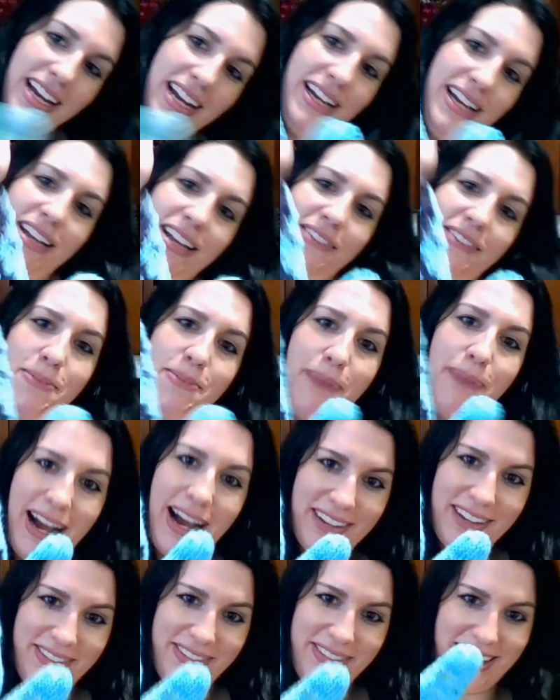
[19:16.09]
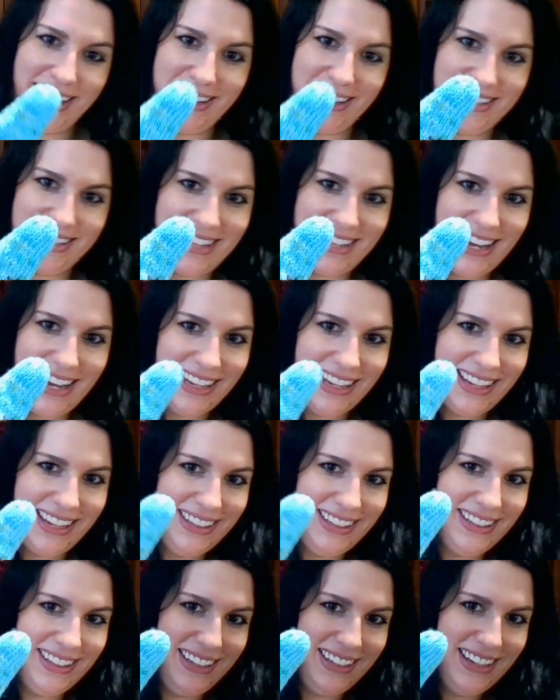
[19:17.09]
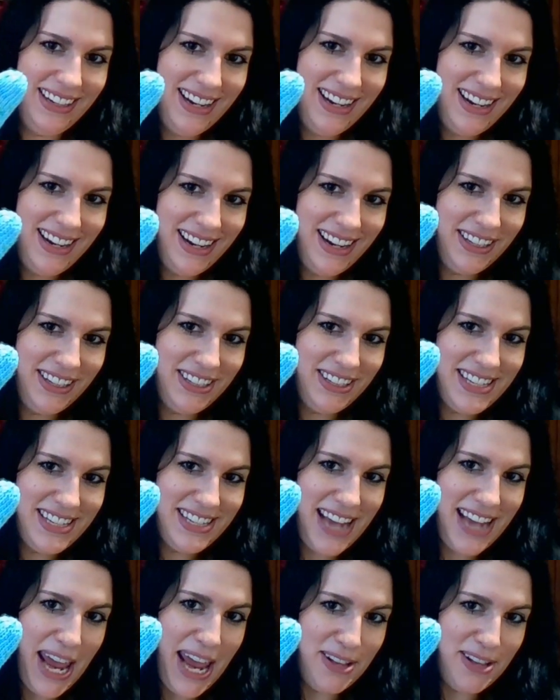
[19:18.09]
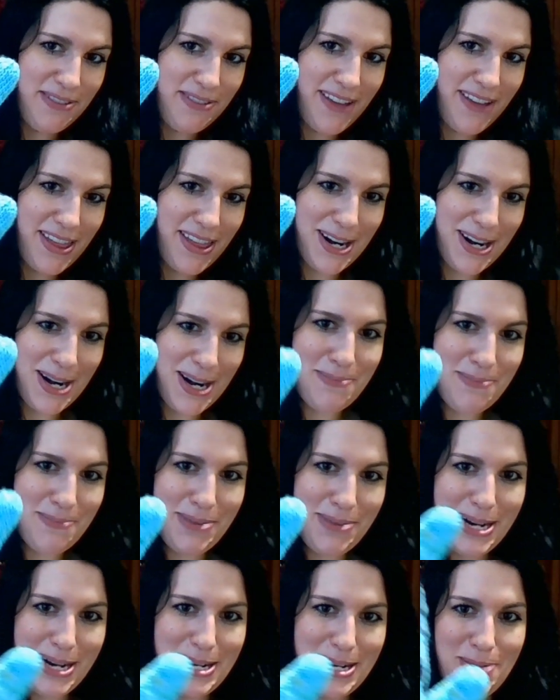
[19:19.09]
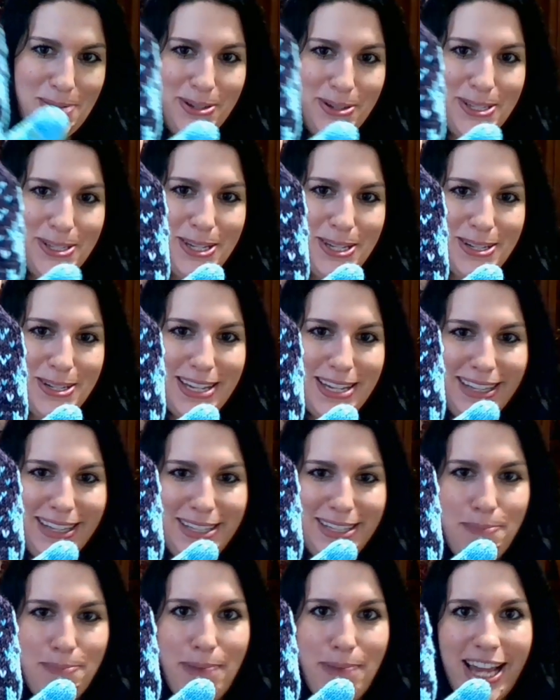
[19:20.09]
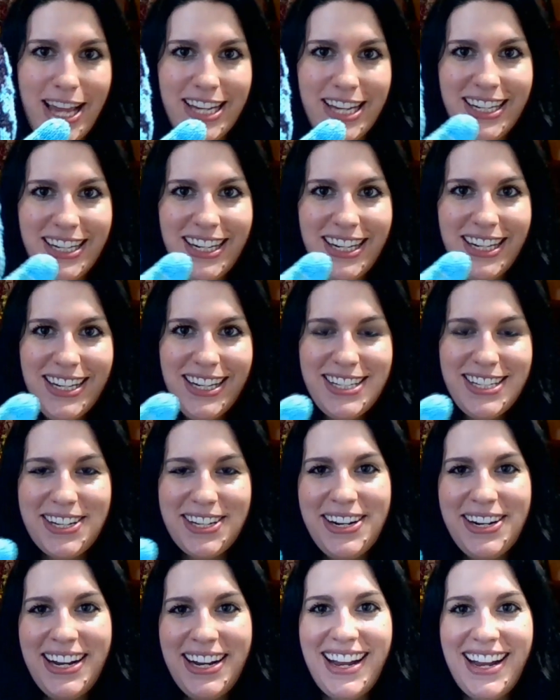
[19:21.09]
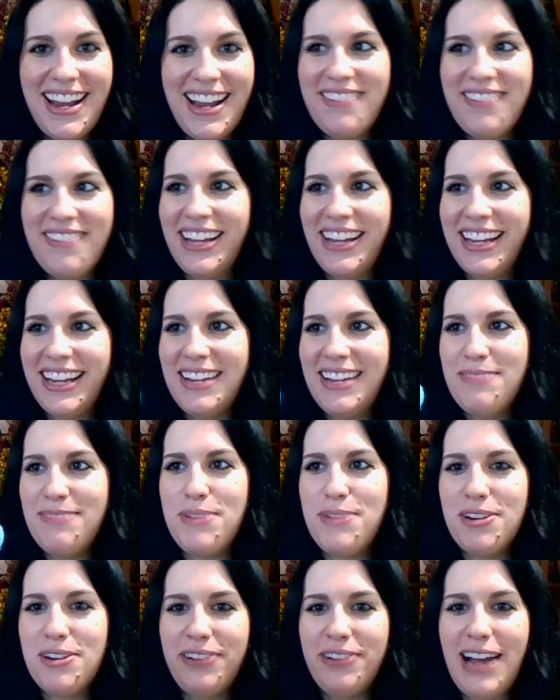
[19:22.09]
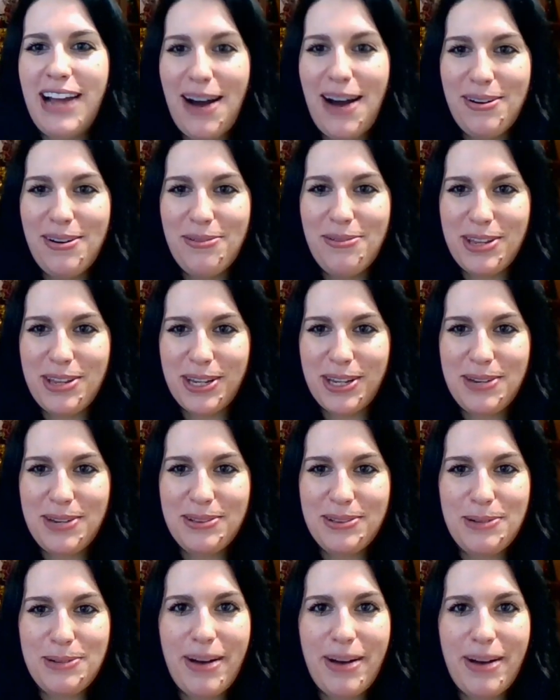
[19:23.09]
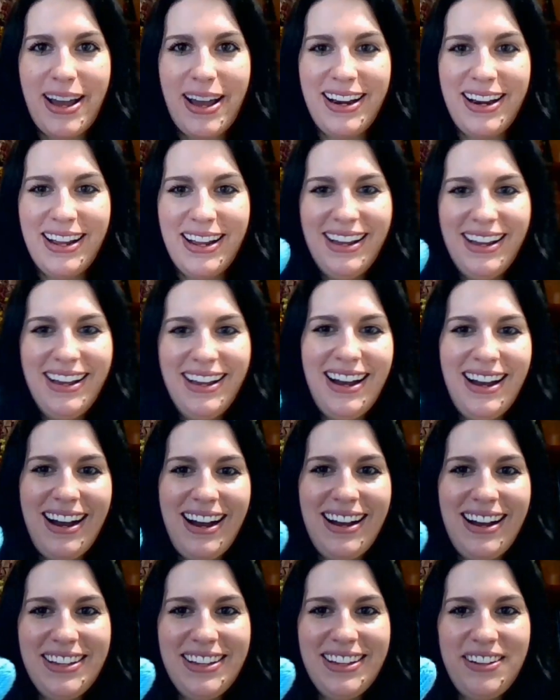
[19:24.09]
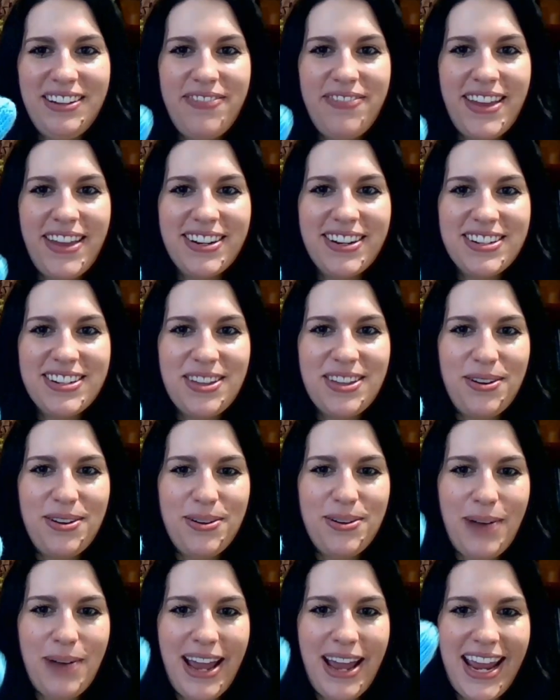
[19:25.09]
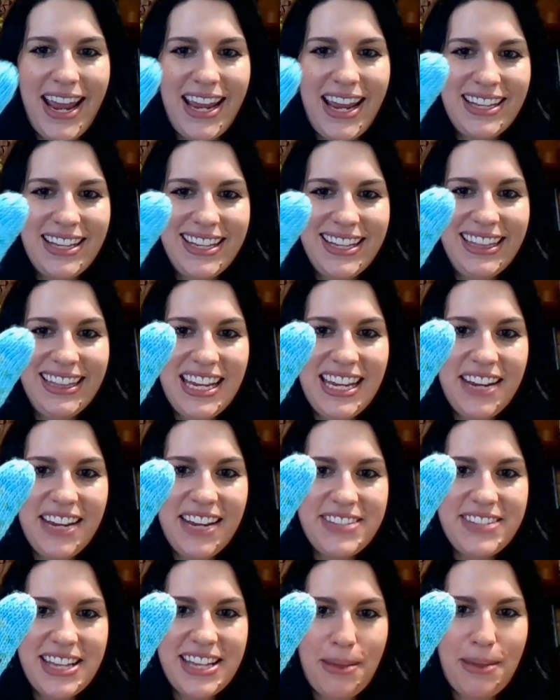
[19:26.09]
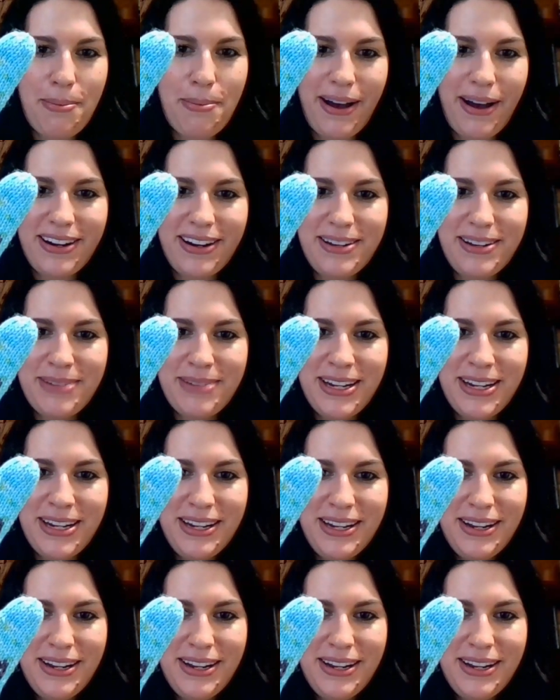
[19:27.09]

I love the back of it. It's got like a little tail feather, but it almost looks like a little butt. So I have like a beautiful owl with a cute little butt, little feathers the whole way, leaves at the bottom.